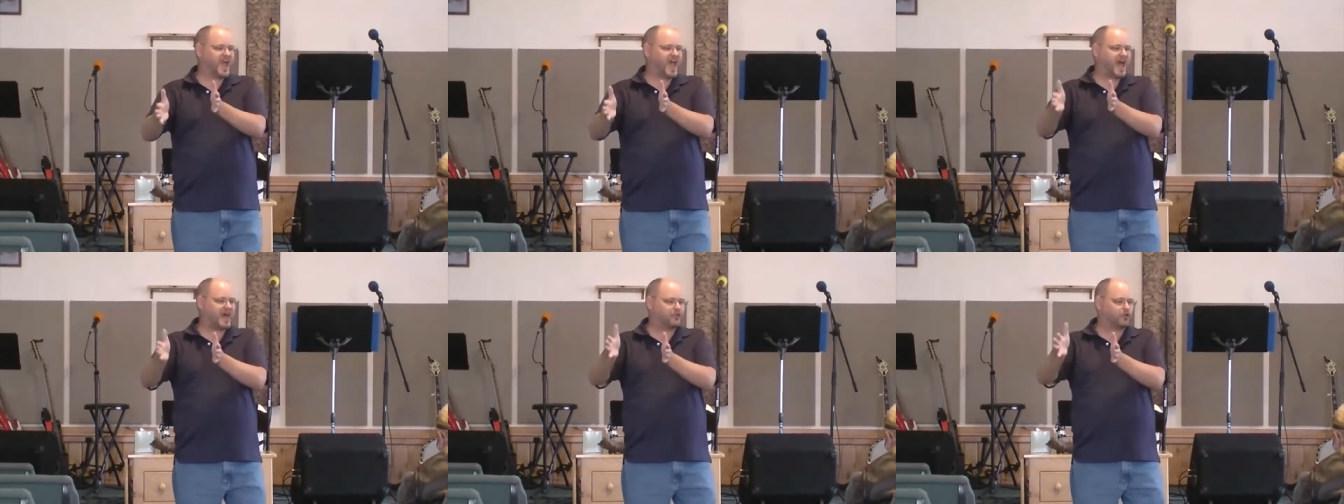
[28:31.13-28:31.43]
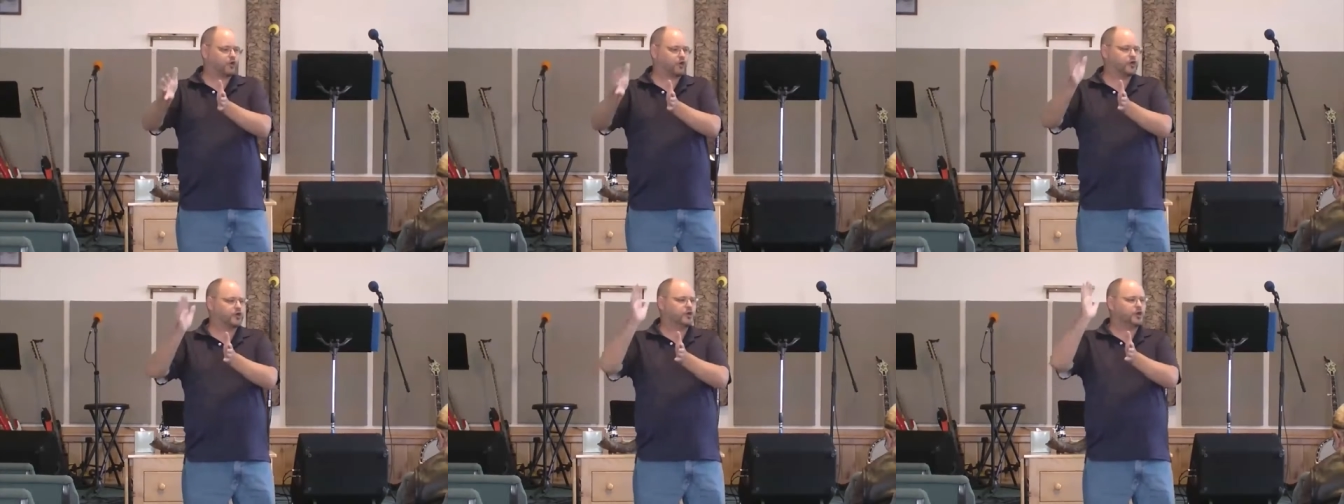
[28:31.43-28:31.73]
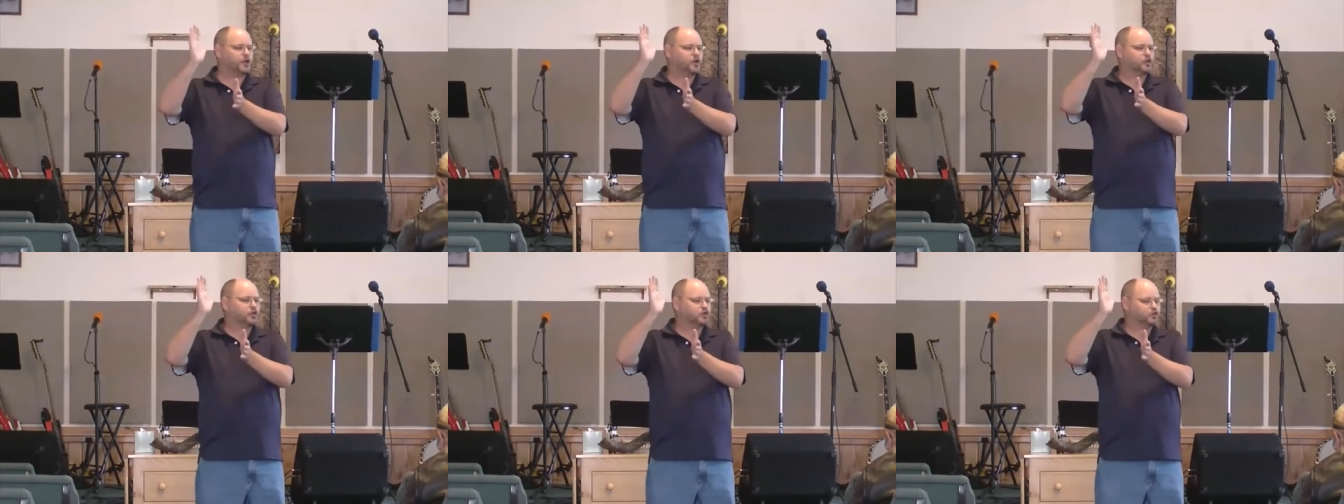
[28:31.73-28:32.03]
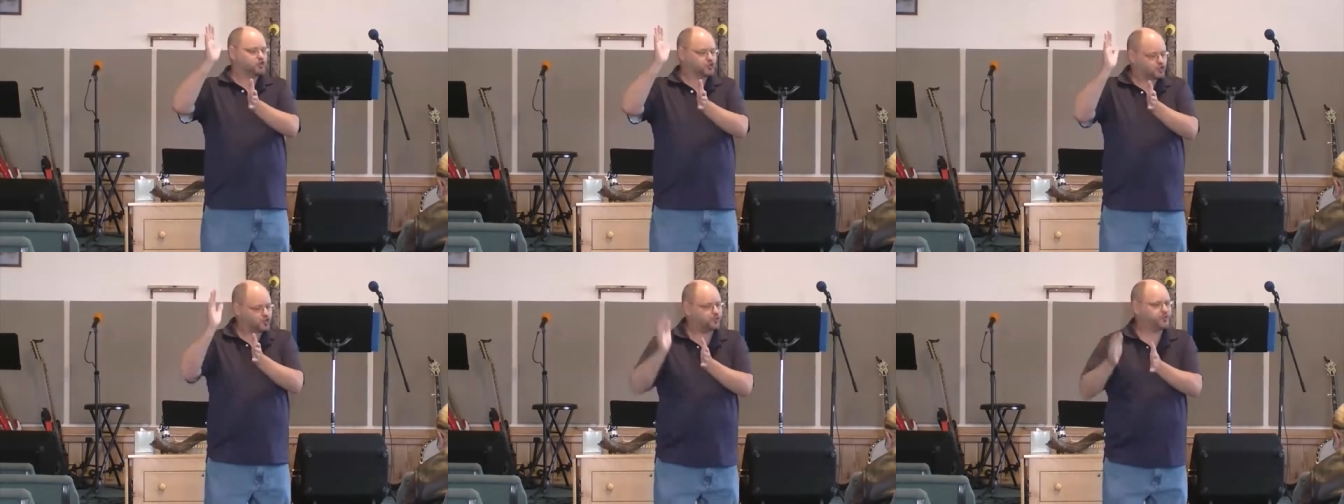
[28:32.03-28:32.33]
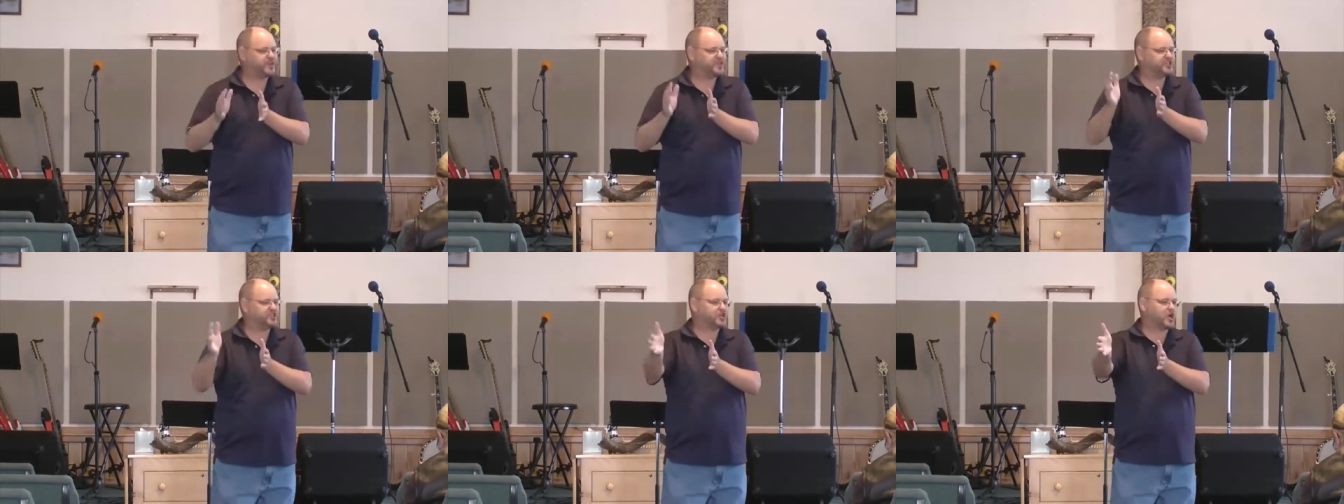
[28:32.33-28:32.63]
gathered to
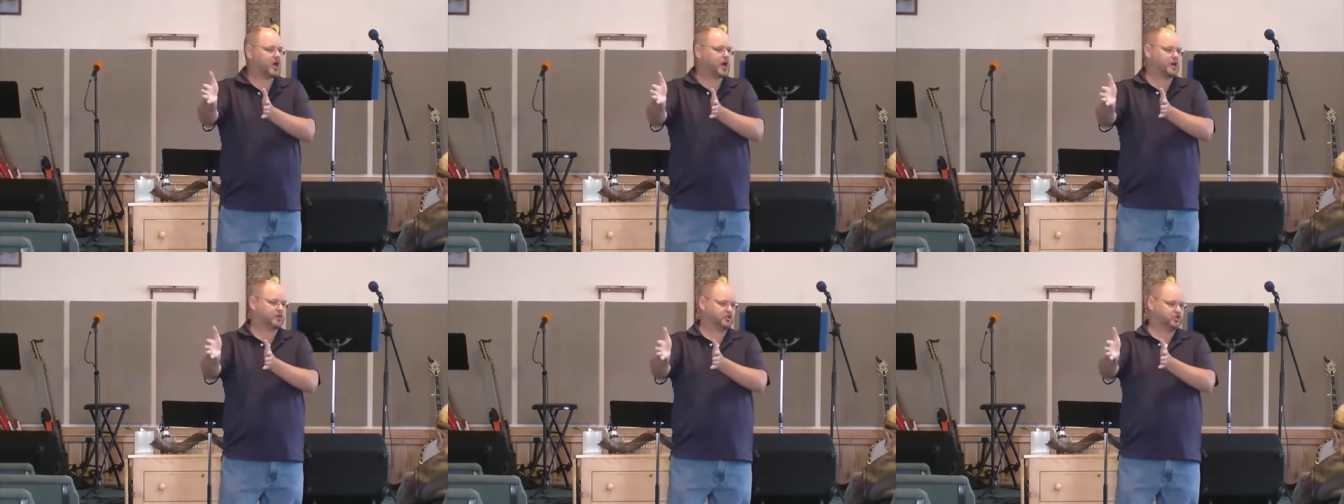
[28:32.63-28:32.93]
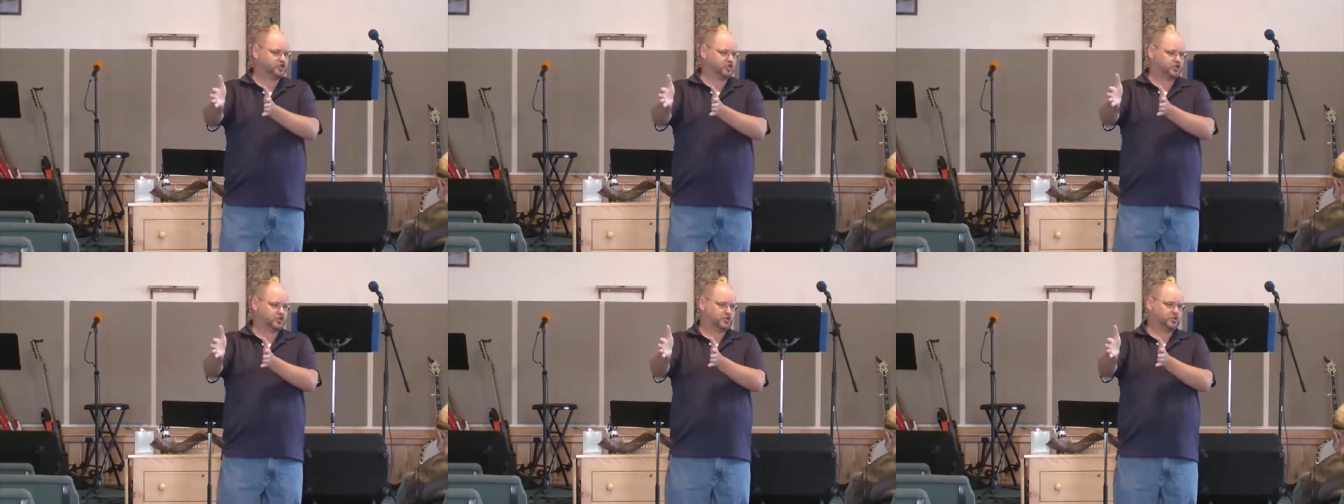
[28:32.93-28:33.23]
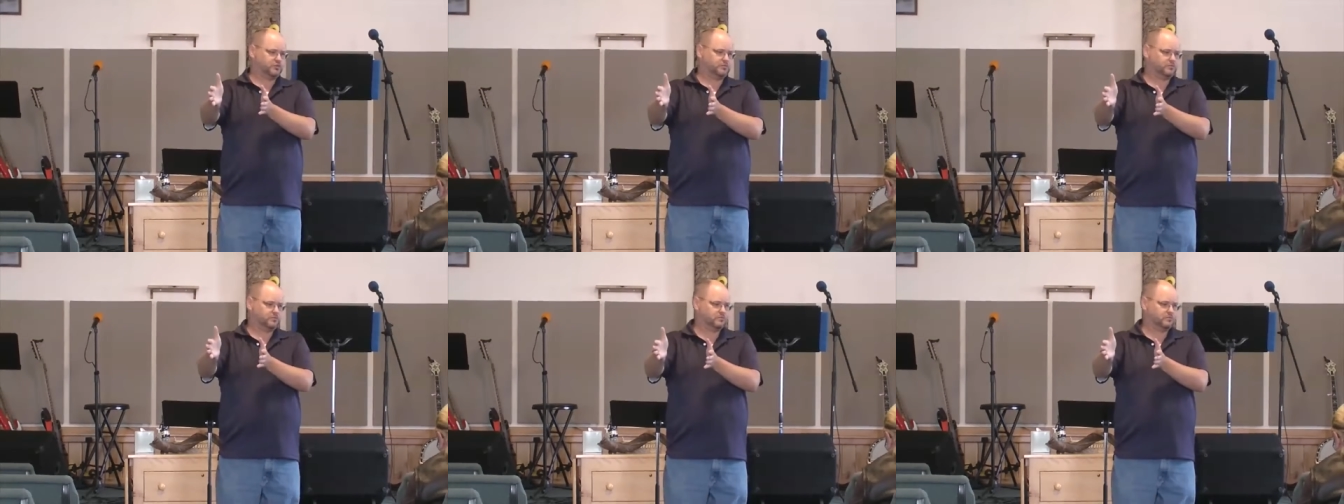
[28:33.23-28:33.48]
be judged.